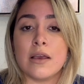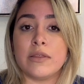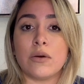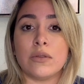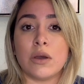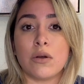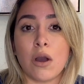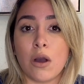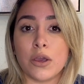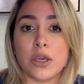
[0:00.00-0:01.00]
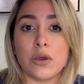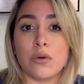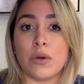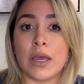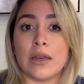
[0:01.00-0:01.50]
they'll call
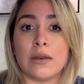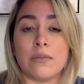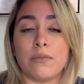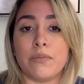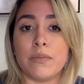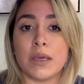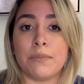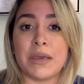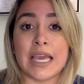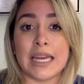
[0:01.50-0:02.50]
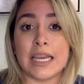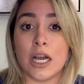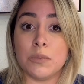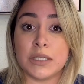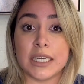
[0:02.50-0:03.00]
you and be getting
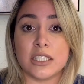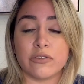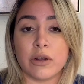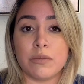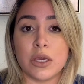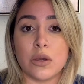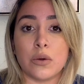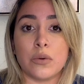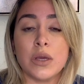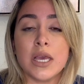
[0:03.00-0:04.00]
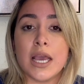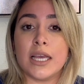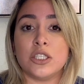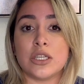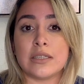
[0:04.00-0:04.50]
updates from you
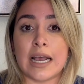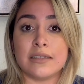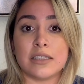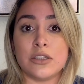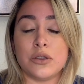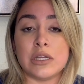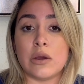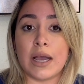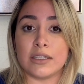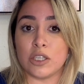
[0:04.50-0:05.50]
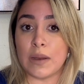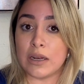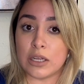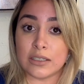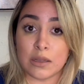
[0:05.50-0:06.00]
and just asking you,
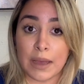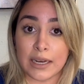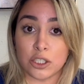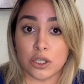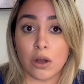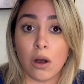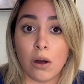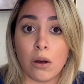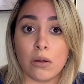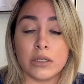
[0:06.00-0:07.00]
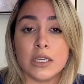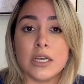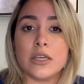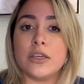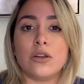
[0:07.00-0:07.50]
has the manager called,
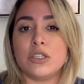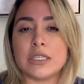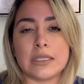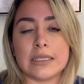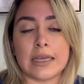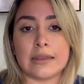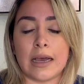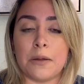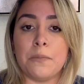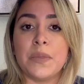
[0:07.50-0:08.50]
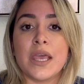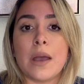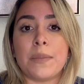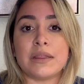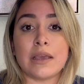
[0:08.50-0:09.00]
just things like that.
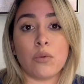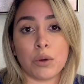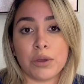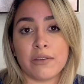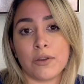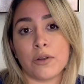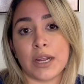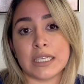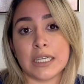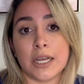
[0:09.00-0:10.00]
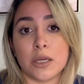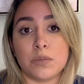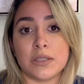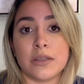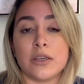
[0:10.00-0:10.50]
But they will give you great
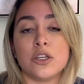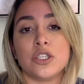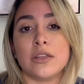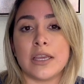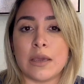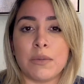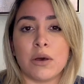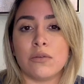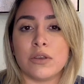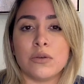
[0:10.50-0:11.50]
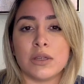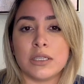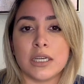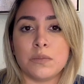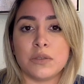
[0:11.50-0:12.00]
tips. They usually email you the
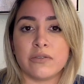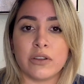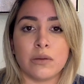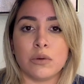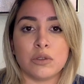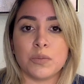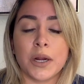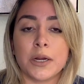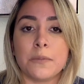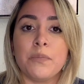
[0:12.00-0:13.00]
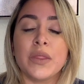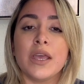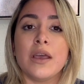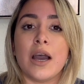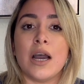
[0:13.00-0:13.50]
tips for the most part.
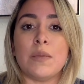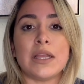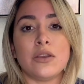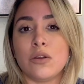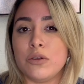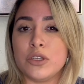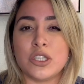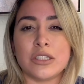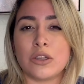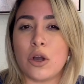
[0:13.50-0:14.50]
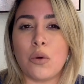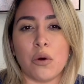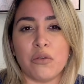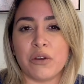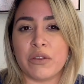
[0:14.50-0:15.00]
And you just go
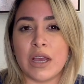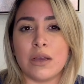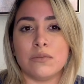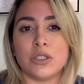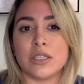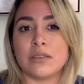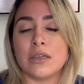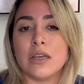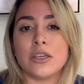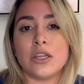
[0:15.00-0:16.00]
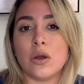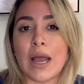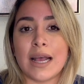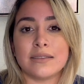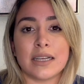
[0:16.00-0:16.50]
over them, just
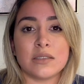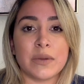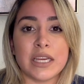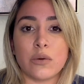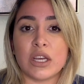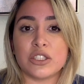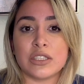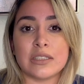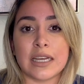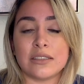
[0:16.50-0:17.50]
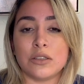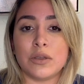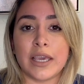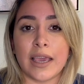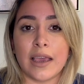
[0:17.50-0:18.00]
ask as many questions as you
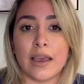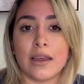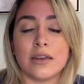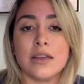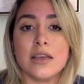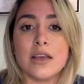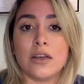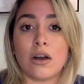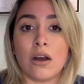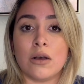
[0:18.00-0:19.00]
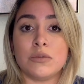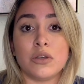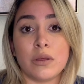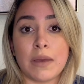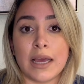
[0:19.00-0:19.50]
can
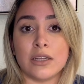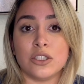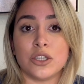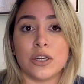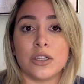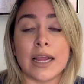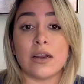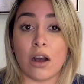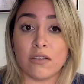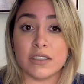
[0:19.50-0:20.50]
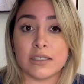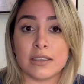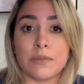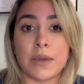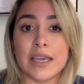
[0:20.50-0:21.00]
to the manager, and
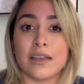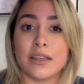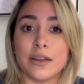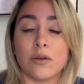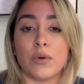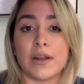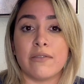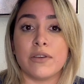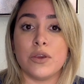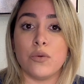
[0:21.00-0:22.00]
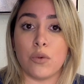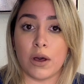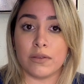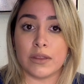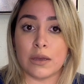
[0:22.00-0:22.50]
obviously make clear whatever you
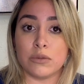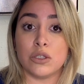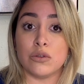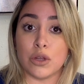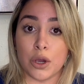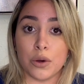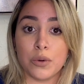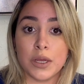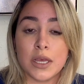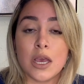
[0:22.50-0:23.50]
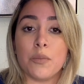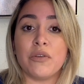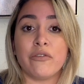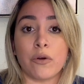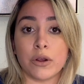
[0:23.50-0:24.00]
want them to know
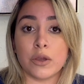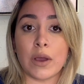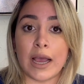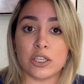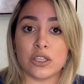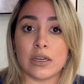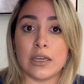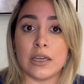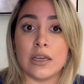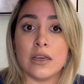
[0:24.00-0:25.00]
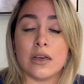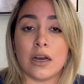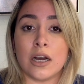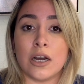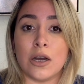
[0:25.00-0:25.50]
before you actually
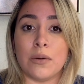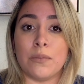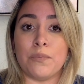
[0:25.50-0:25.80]
are